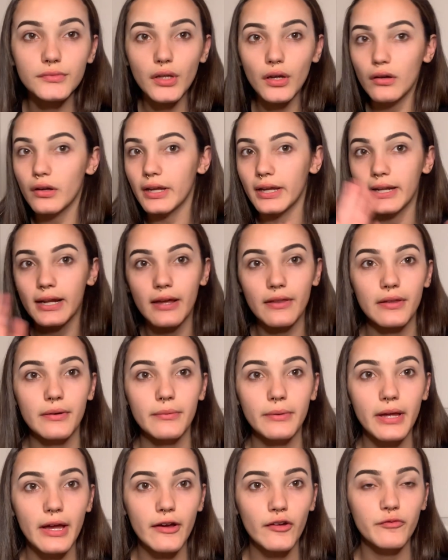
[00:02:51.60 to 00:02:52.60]
Okay, now that
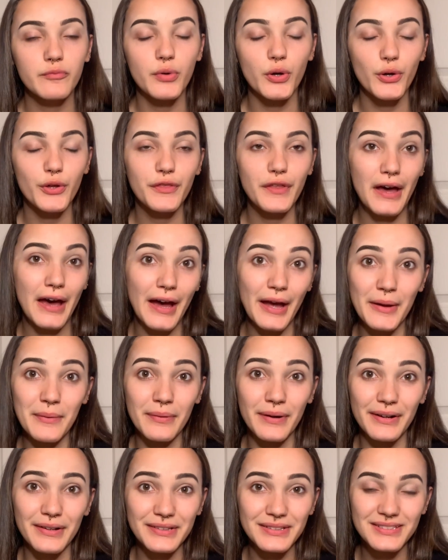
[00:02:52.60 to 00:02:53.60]
we have both
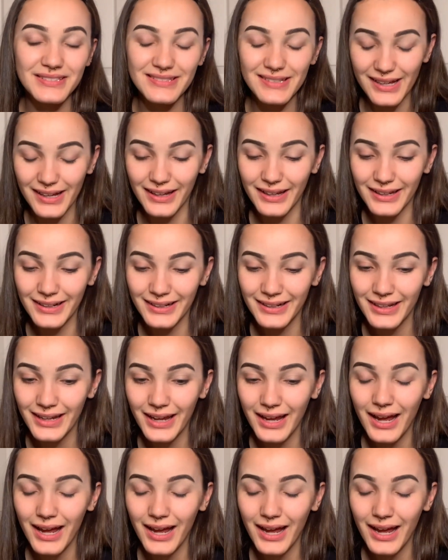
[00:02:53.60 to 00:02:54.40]
eyebrows done,